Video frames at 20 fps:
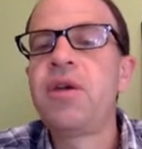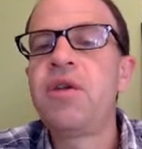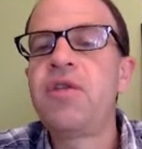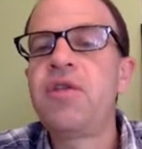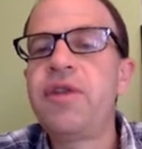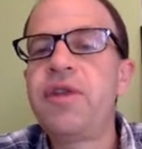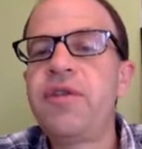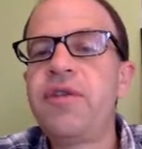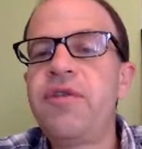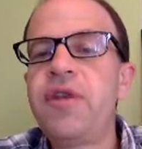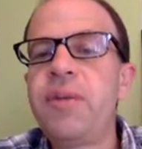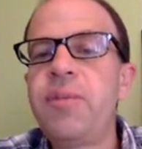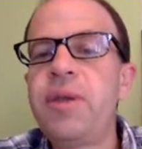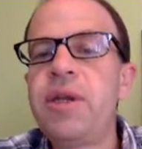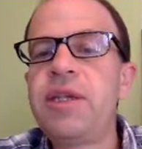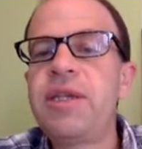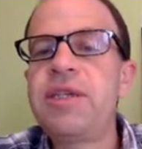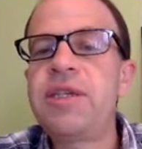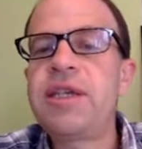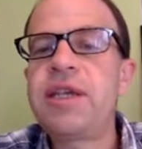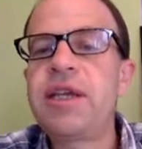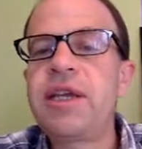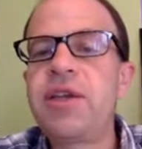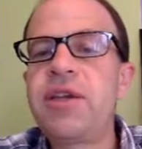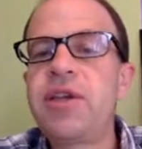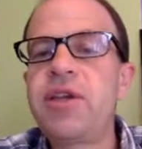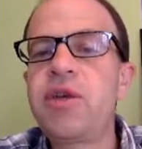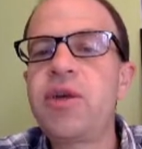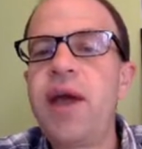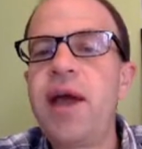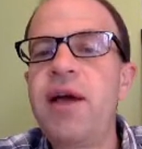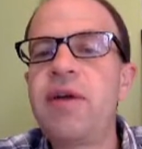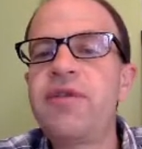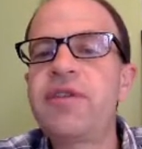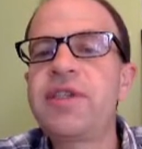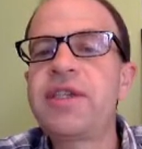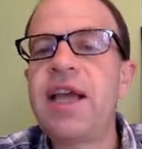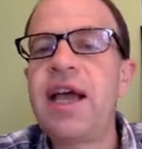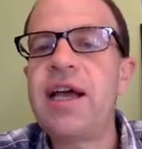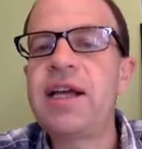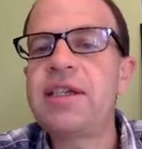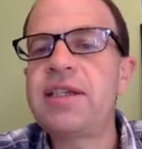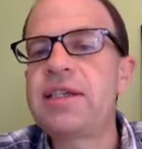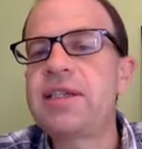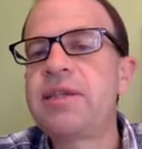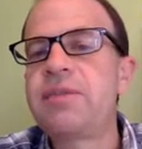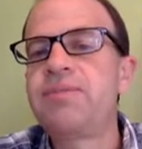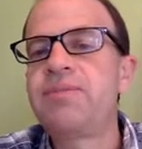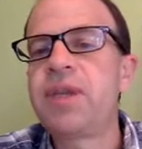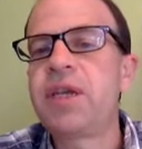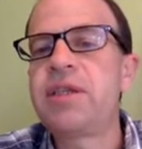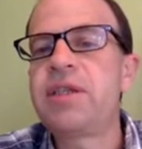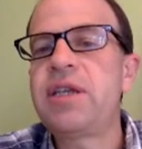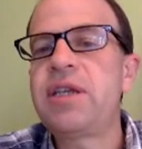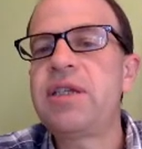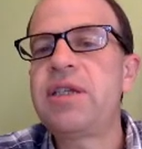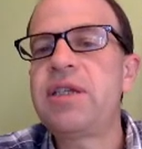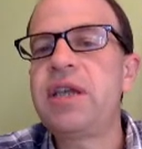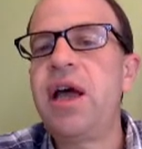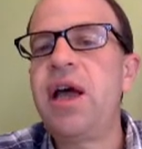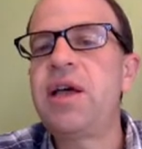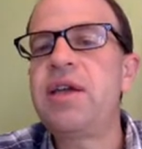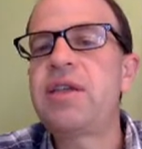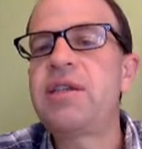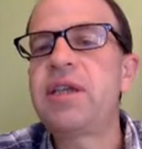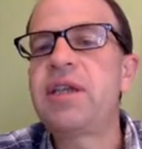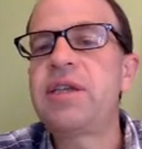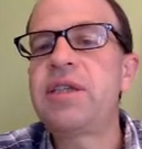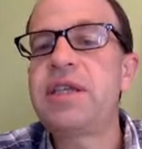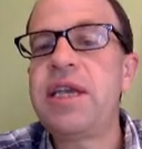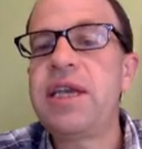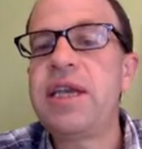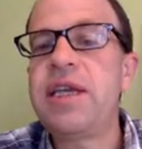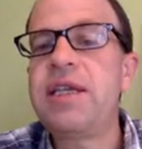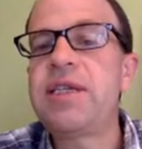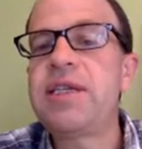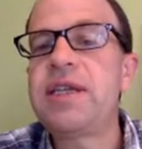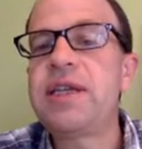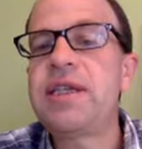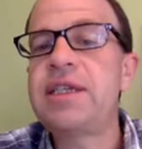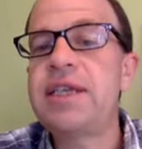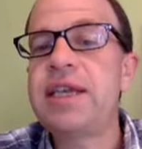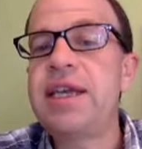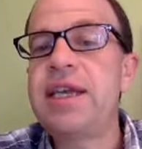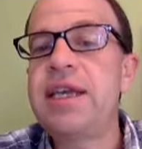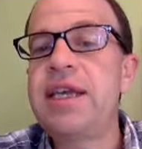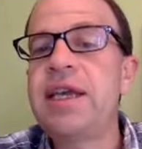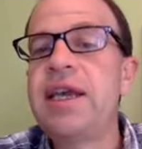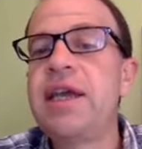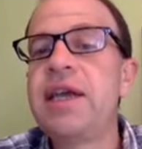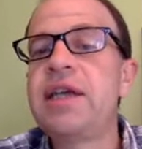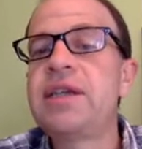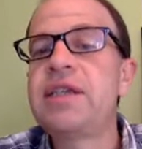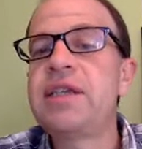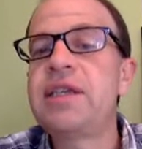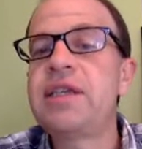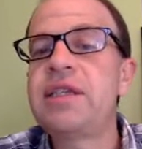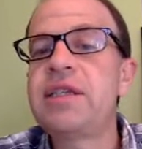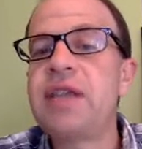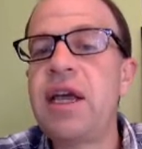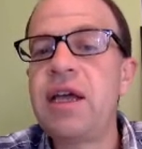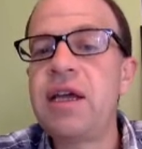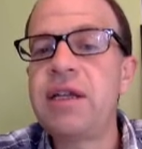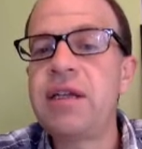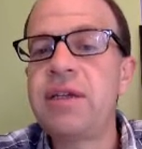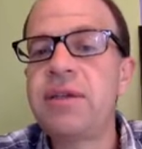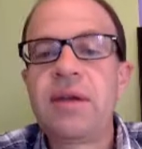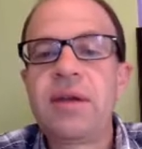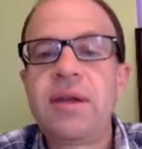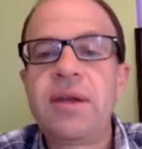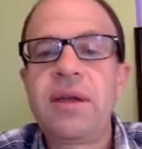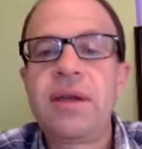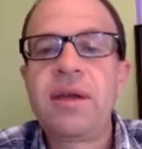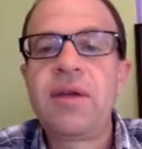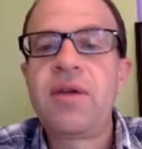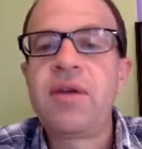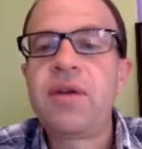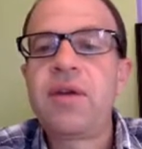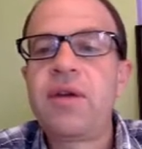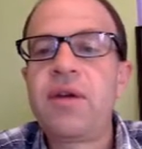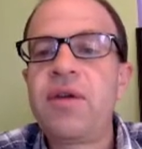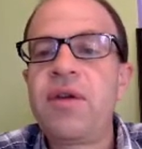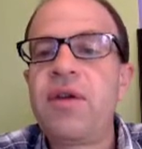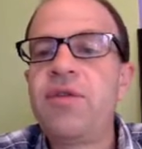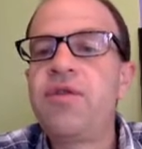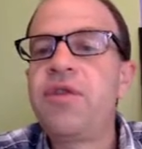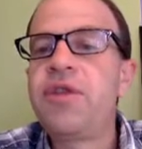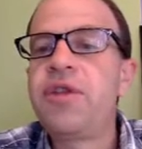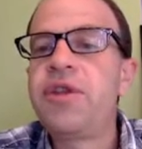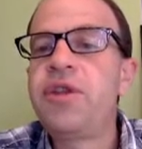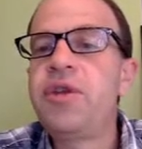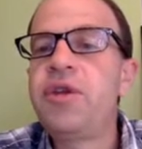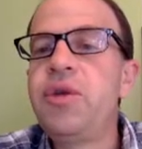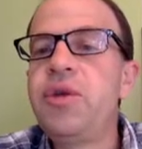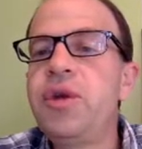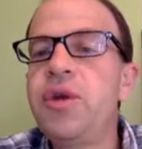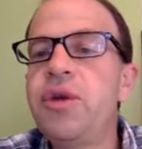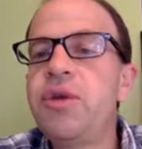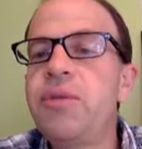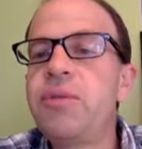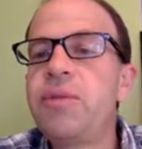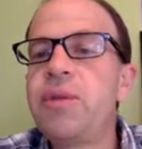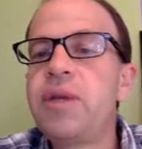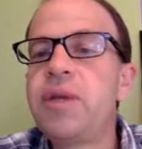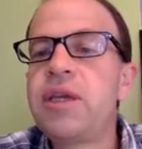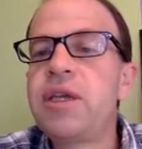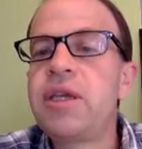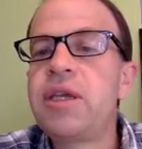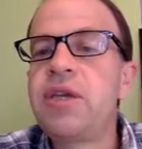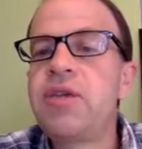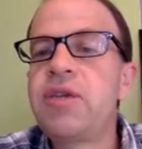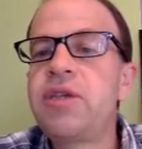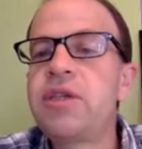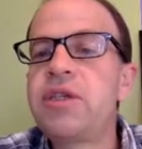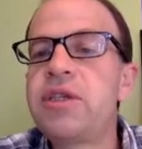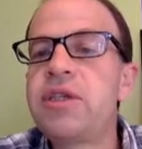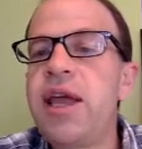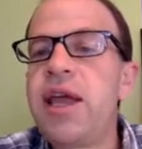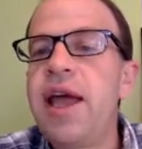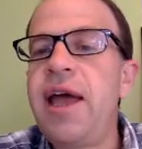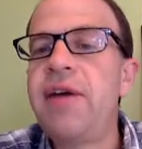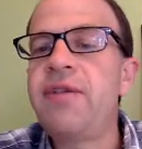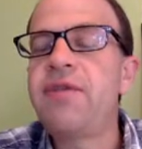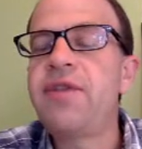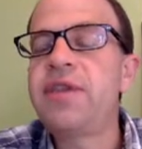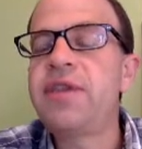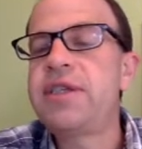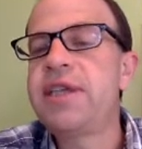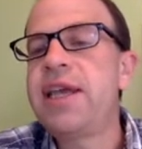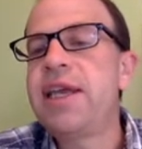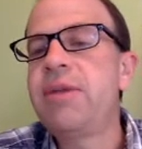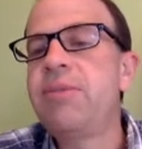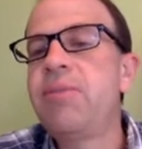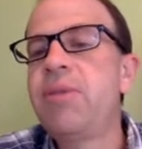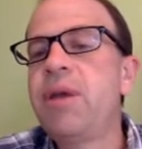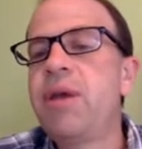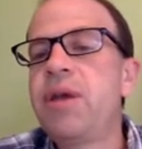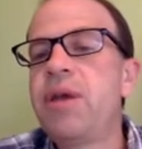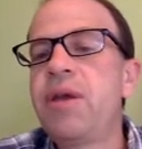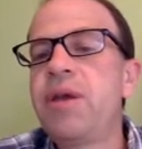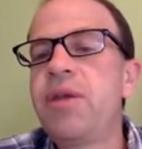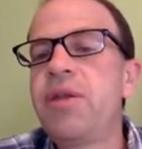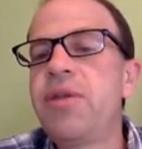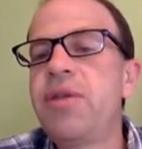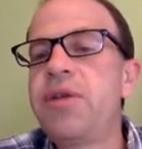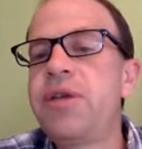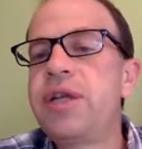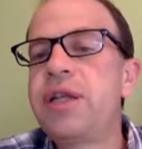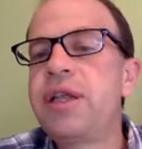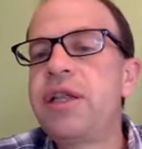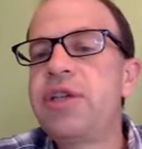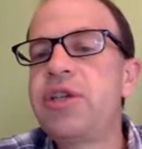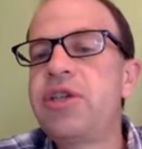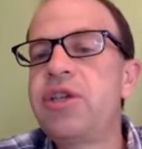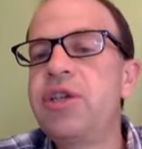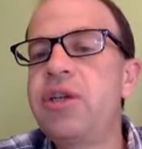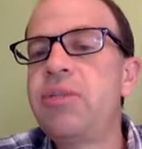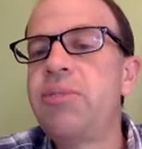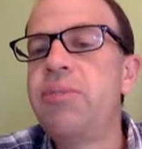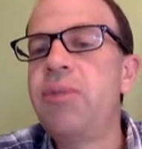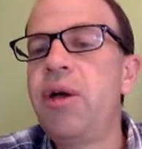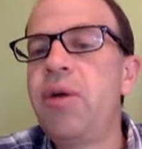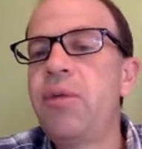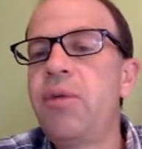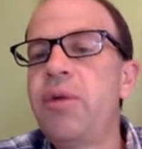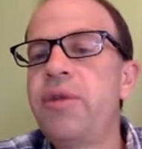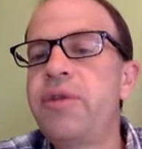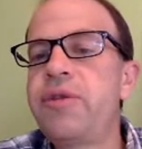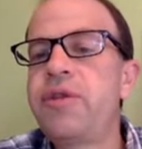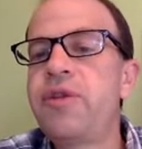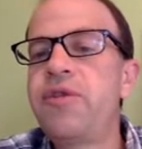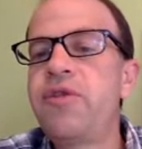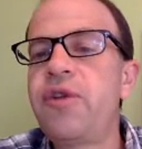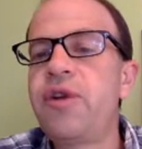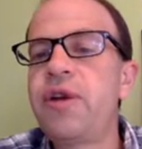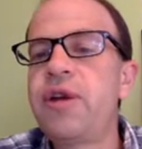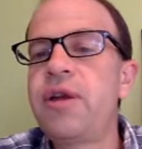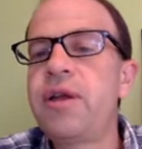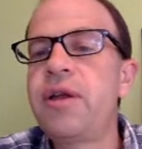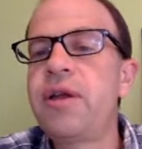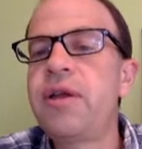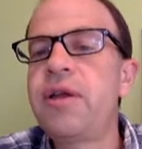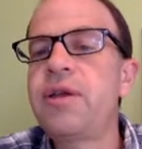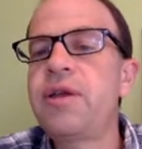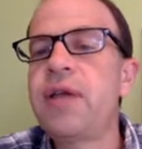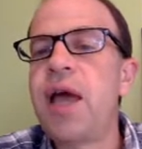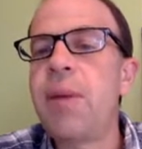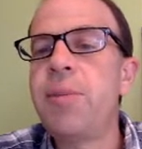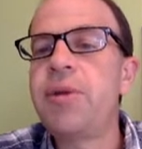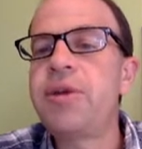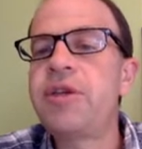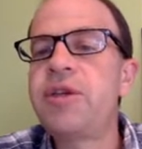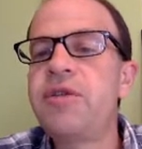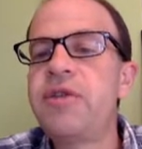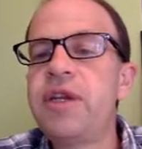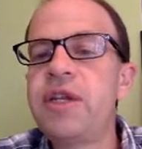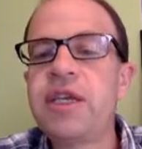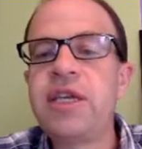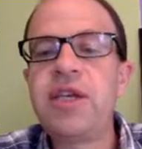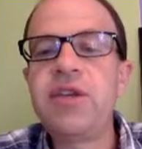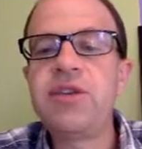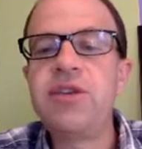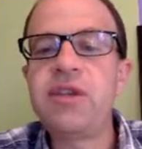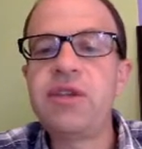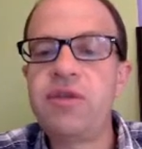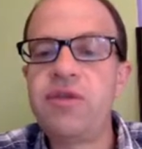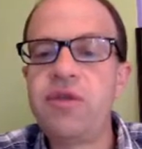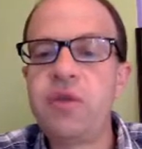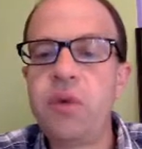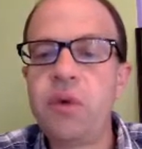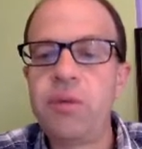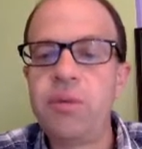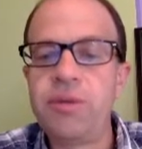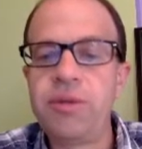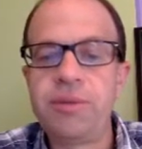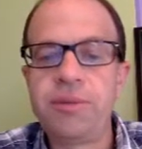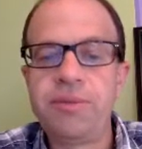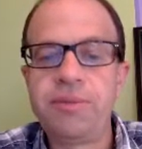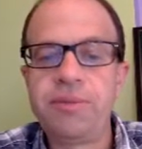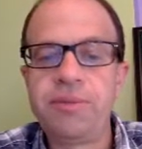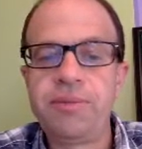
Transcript: For the feminine singular, you have sas, sasa, sase, sase, sasan. And for the neuter, you just have the same third declension, but with different nominative and accusative forms.